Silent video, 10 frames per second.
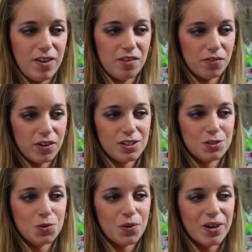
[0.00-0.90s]
favorite
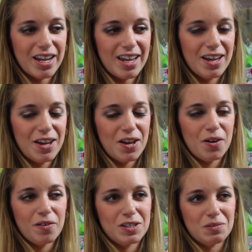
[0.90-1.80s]
story
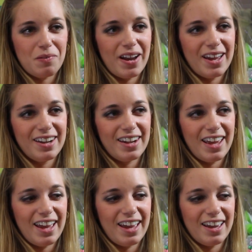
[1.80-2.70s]
was when
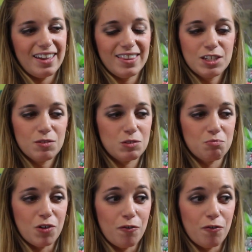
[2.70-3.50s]
and this was